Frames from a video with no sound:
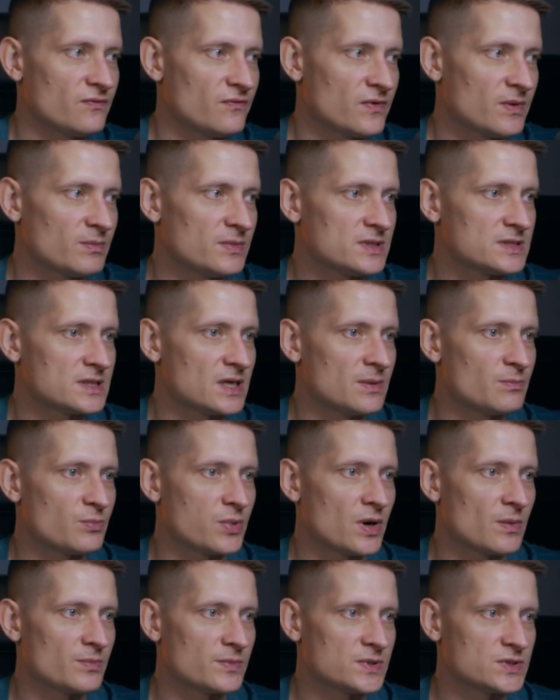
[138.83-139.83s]
from the same
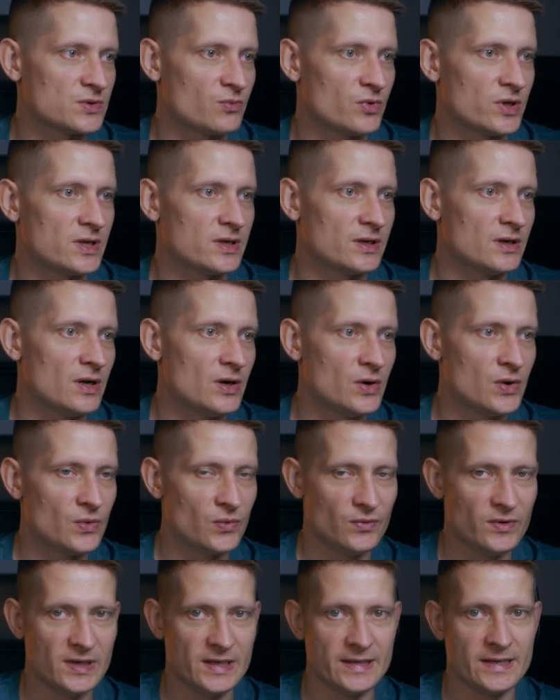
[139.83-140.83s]
prompt so we can
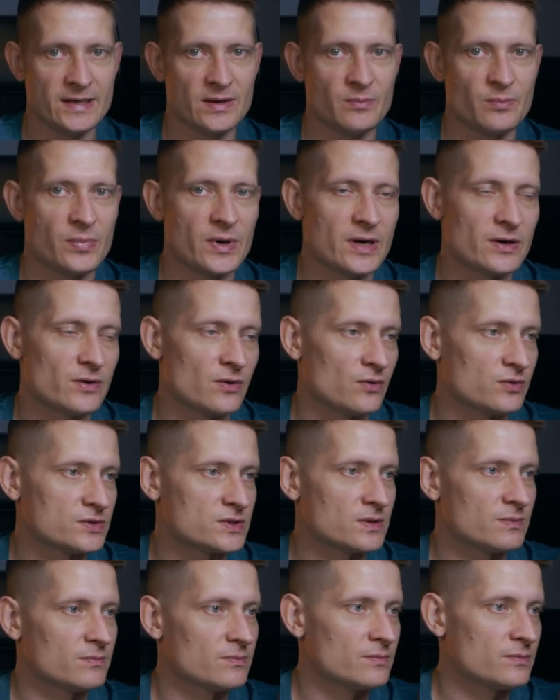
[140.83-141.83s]
really compare those.